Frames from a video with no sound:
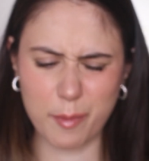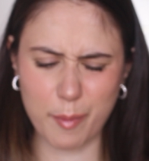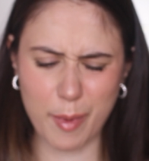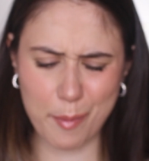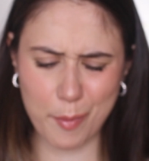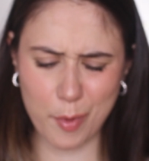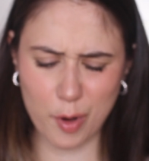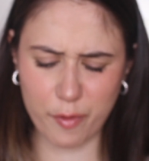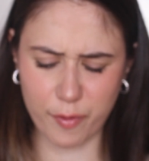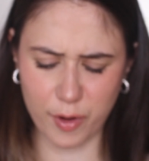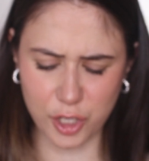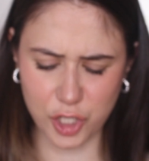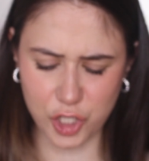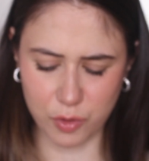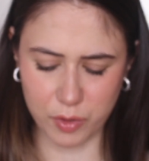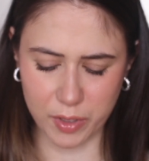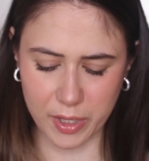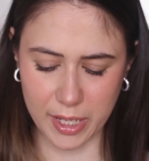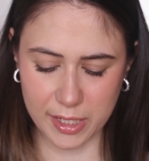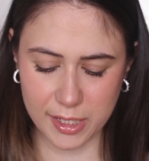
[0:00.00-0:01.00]
remember if I
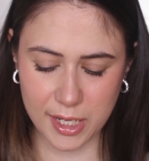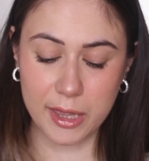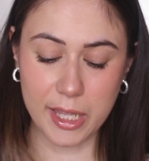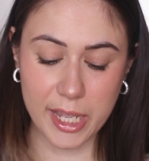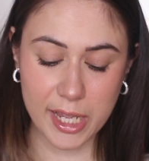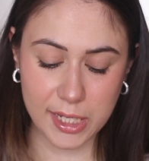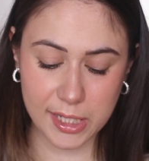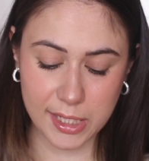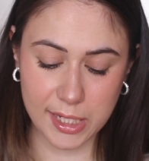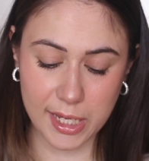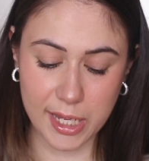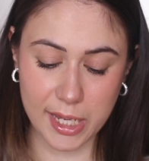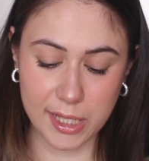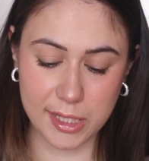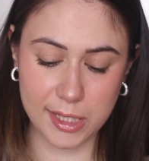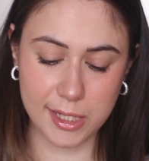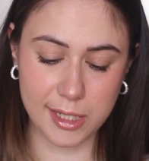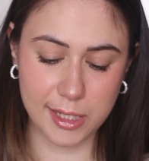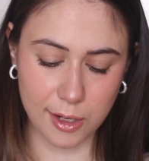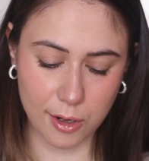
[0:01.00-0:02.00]
showed this. This,
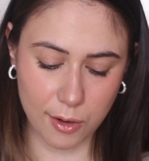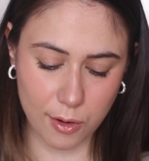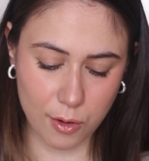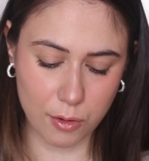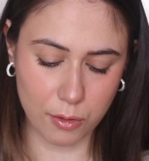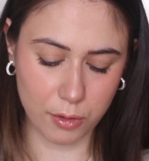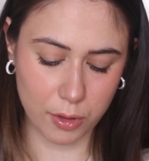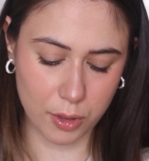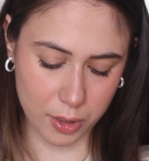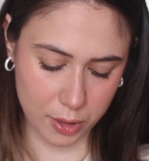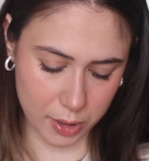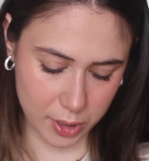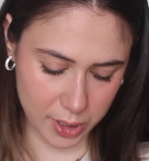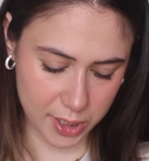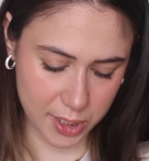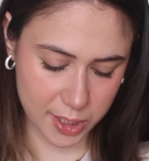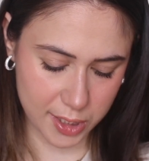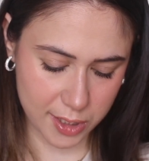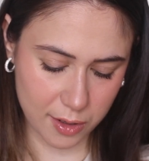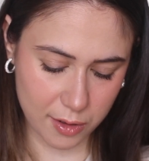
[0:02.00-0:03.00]
it's so
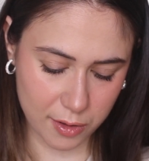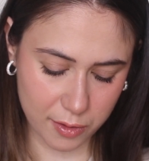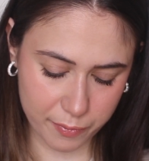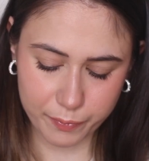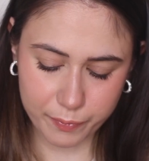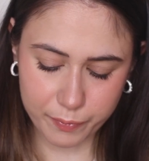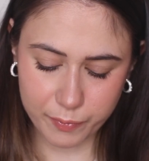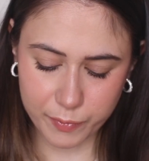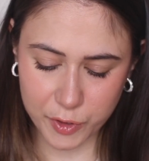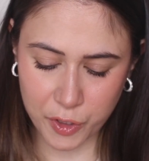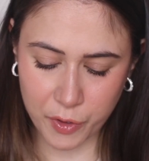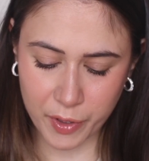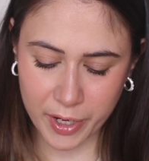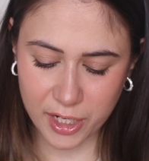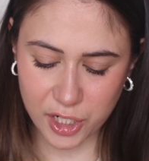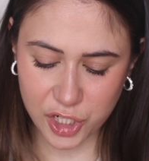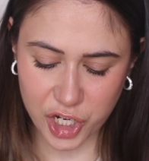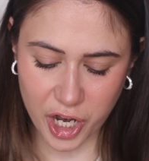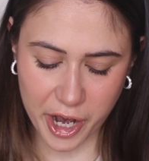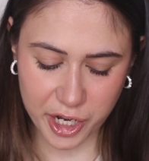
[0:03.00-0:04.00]
good. So you
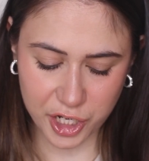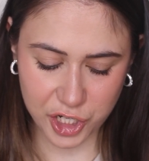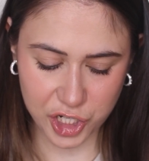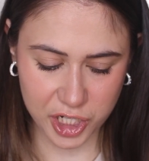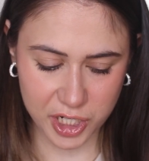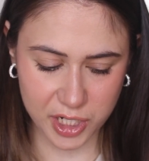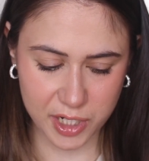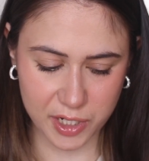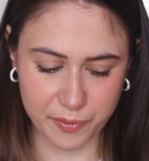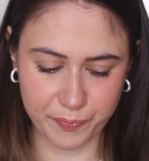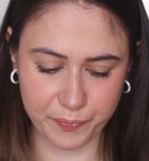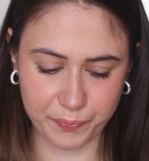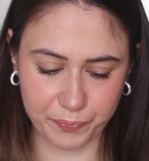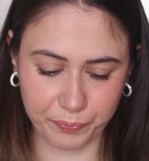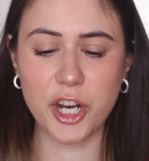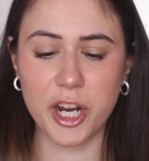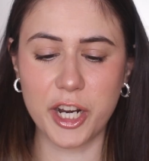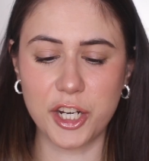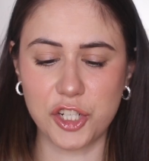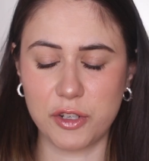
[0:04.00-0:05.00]
can charge
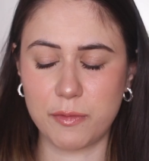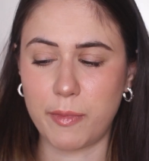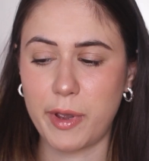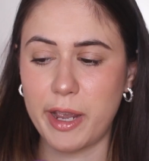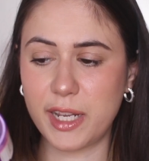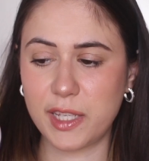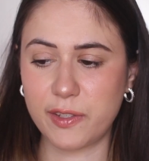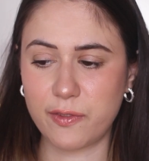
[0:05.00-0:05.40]
it. Mine